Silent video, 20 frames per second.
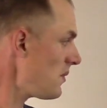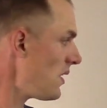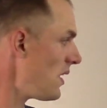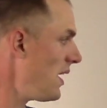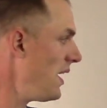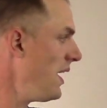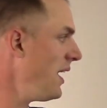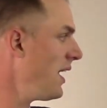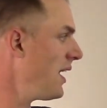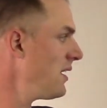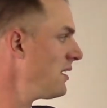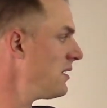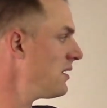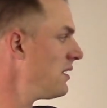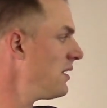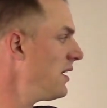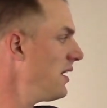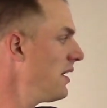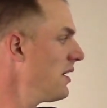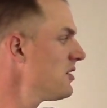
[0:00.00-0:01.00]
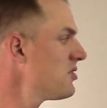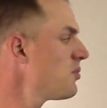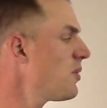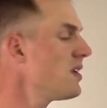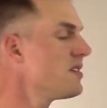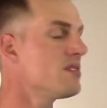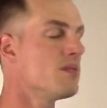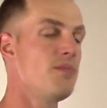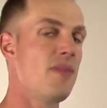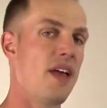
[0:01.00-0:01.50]
And here's
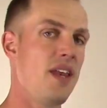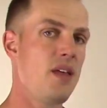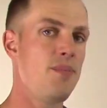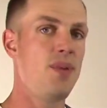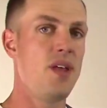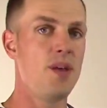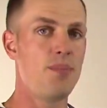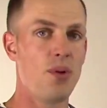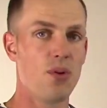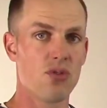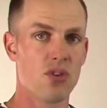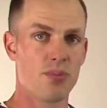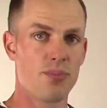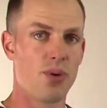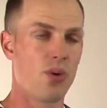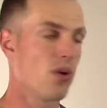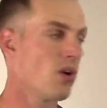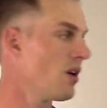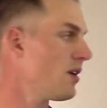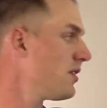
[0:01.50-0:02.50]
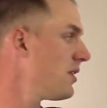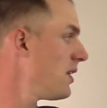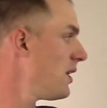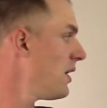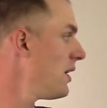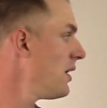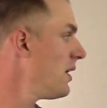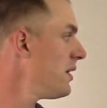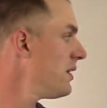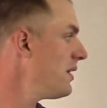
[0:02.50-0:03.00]
what many people report.
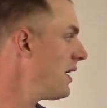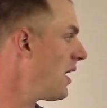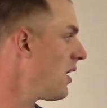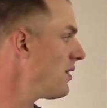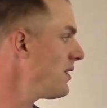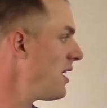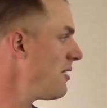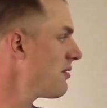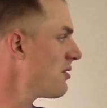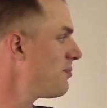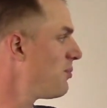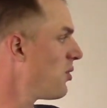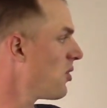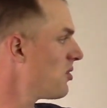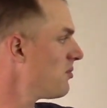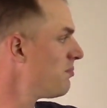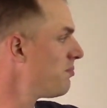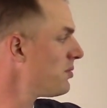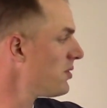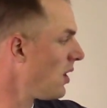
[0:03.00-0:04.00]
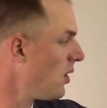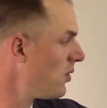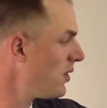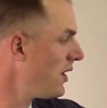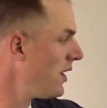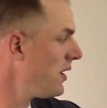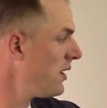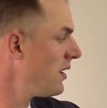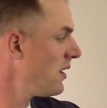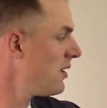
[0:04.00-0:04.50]
Now they report
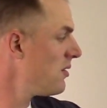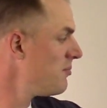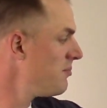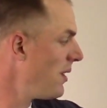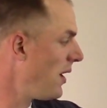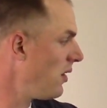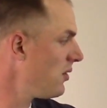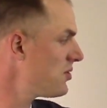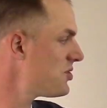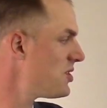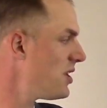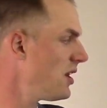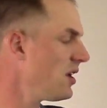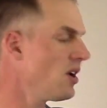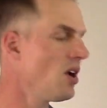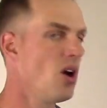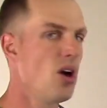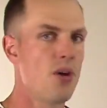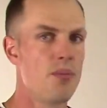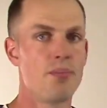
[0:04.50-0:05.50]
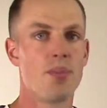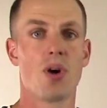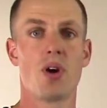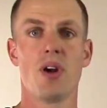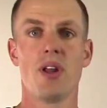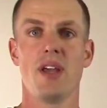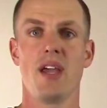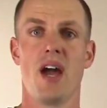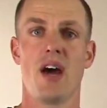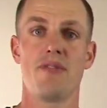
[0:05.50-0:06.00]
bloating, belching,
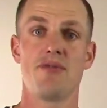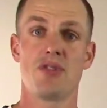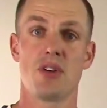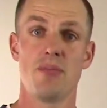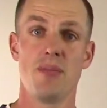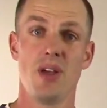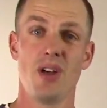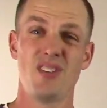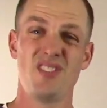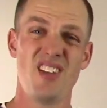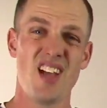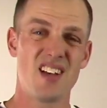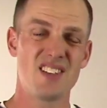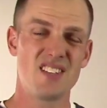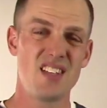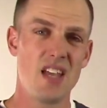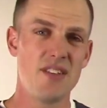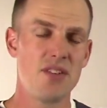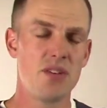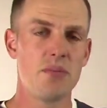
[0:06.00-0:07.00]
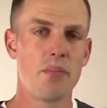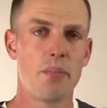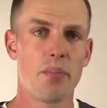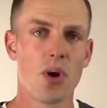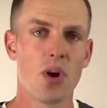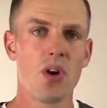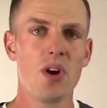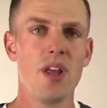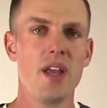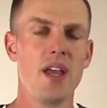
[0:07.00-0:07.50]
burning after meals. Yes, even
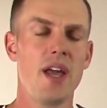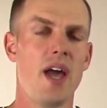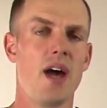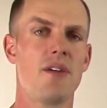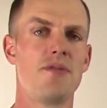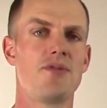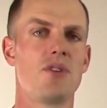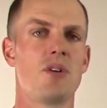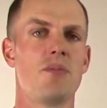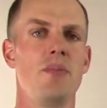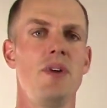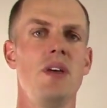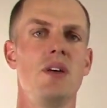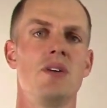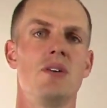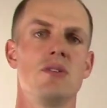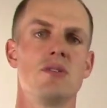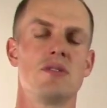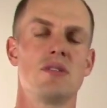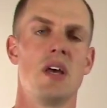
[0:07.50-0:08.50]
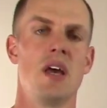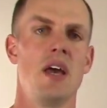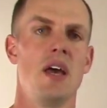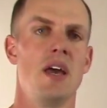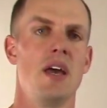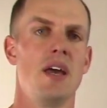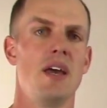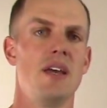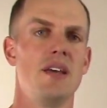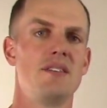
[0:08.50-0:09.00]
burning after meals
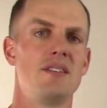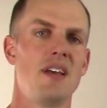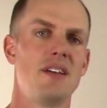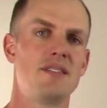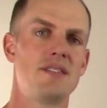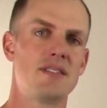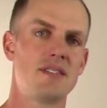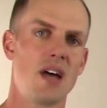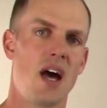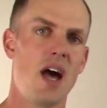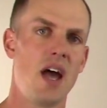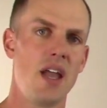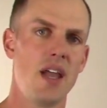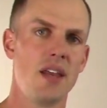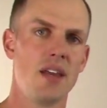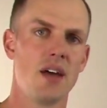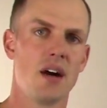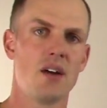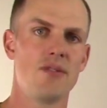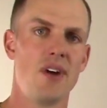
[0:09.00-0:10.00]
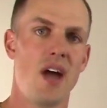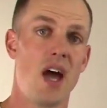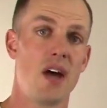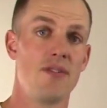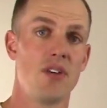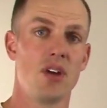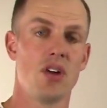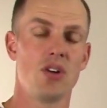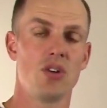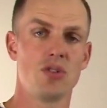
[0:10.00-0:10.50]
is a sign of
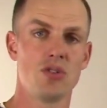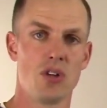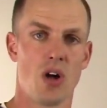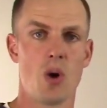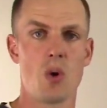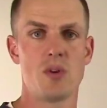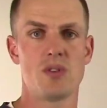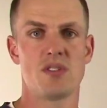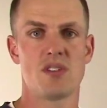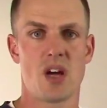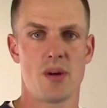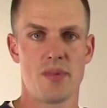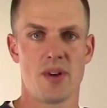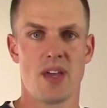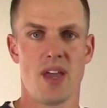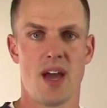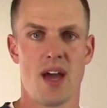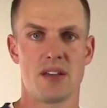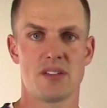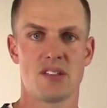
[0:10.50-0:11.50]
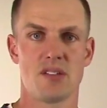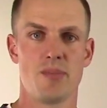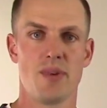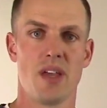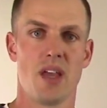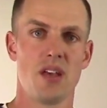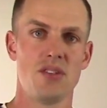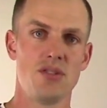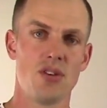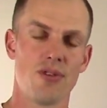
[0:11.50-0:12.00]
having low stomach acid
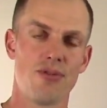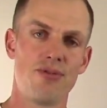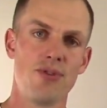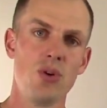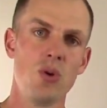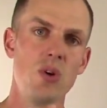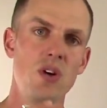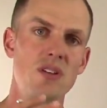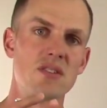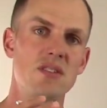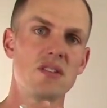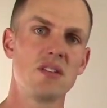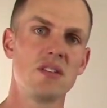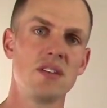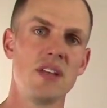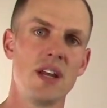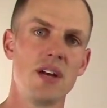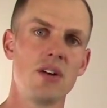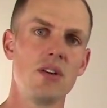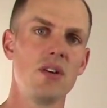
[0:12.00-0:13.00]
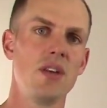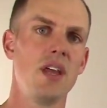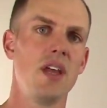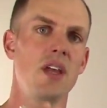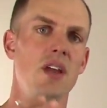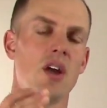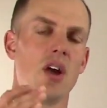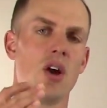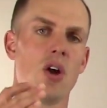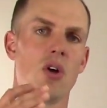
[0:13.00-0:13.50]
because your food is
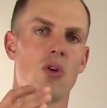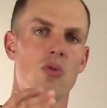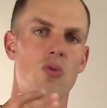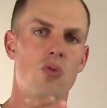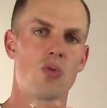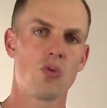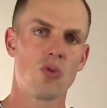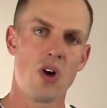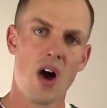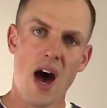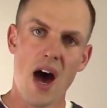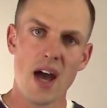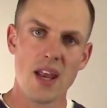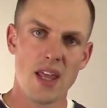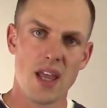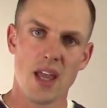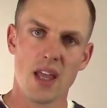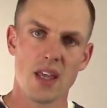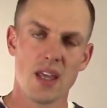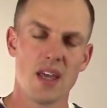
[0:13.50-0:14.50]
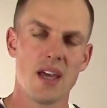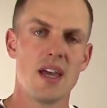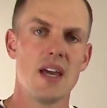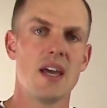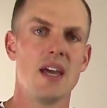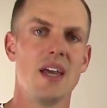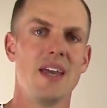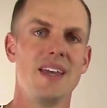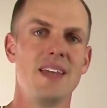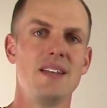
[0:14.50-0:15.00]
literally rotting
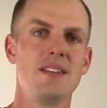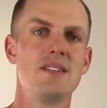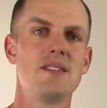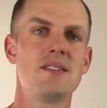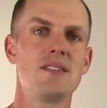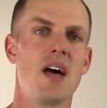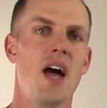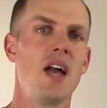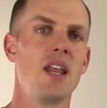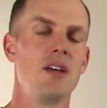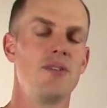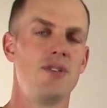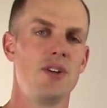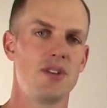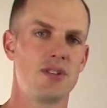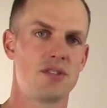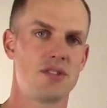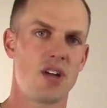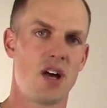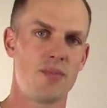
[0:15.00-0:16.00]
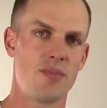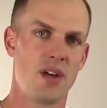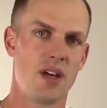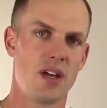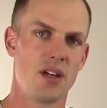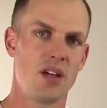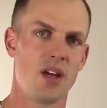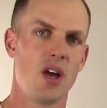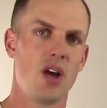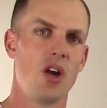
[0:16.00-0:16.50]
inside of your
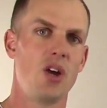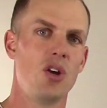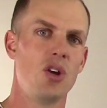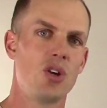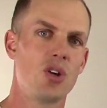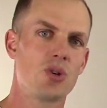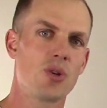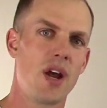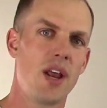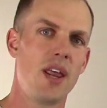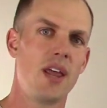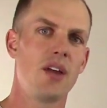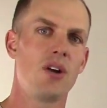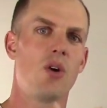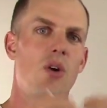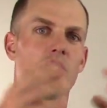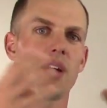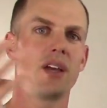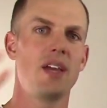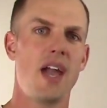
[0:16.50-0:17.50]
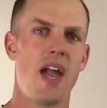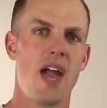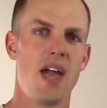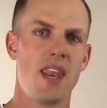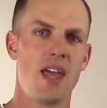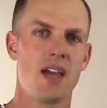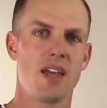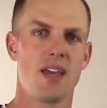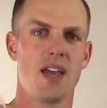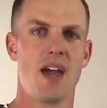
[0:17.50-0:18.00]
stomach, creating
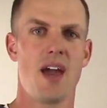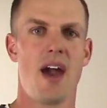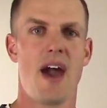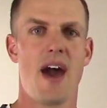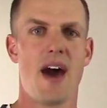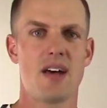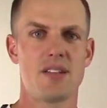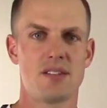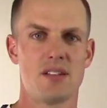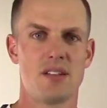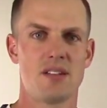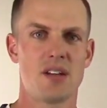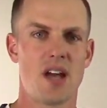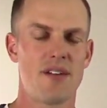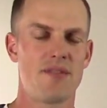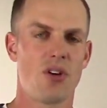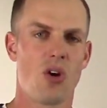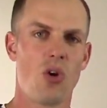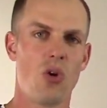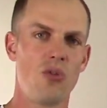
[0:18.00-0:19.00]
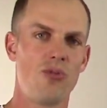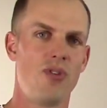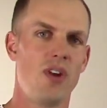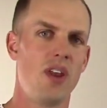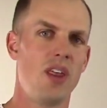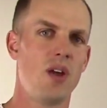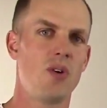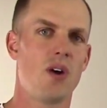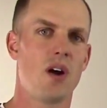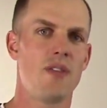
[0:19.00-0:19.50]
organic acids. I have a whole
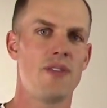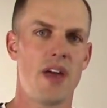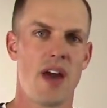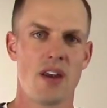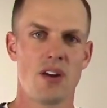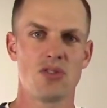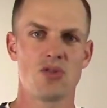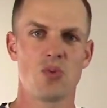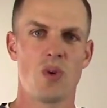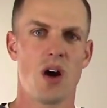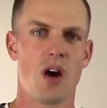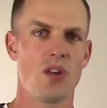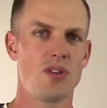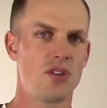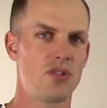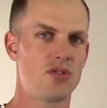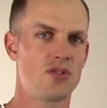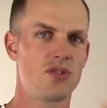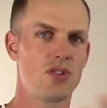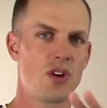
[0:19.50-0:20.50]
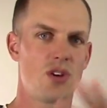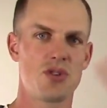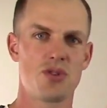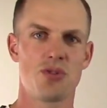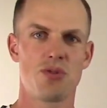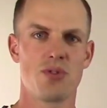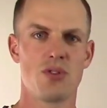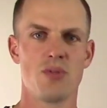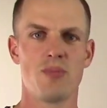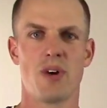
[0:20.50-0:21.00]
video on that as well. Just search
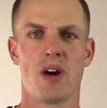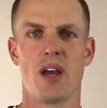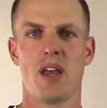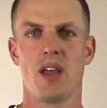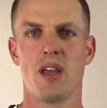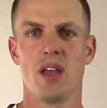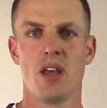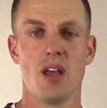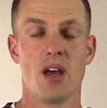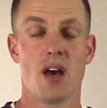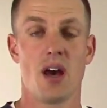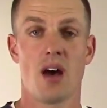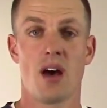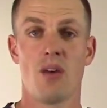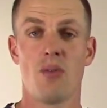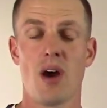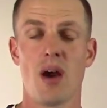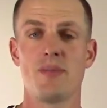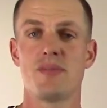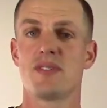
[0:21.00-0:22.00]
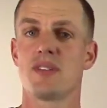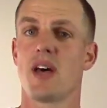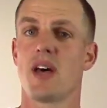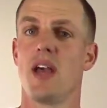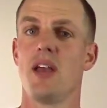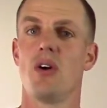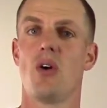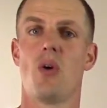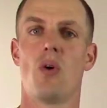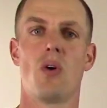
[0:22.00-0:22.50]
through my
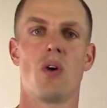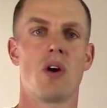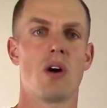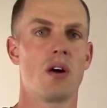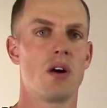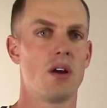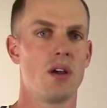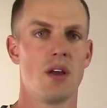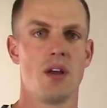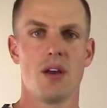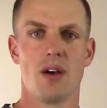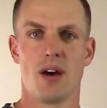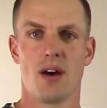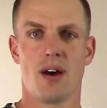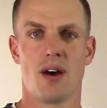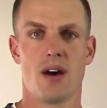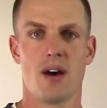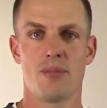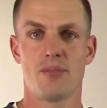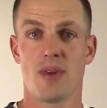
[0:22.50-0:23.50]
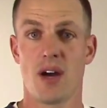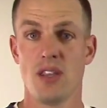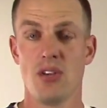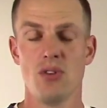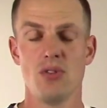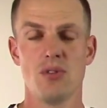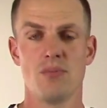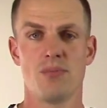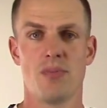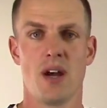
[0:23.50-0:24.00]
website or my
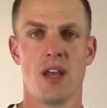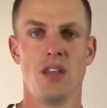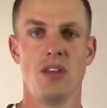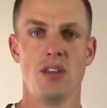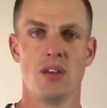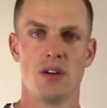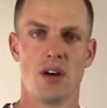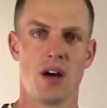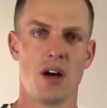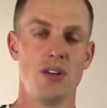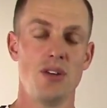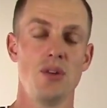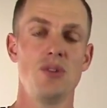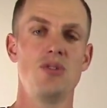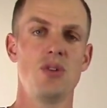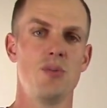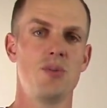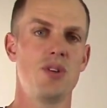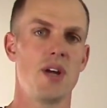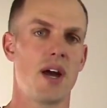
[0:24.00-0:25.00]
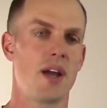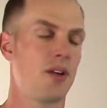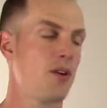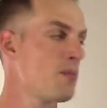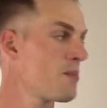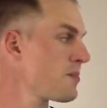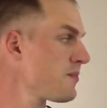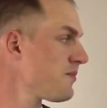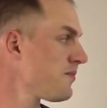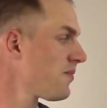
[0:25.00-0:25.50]
YouTube channel.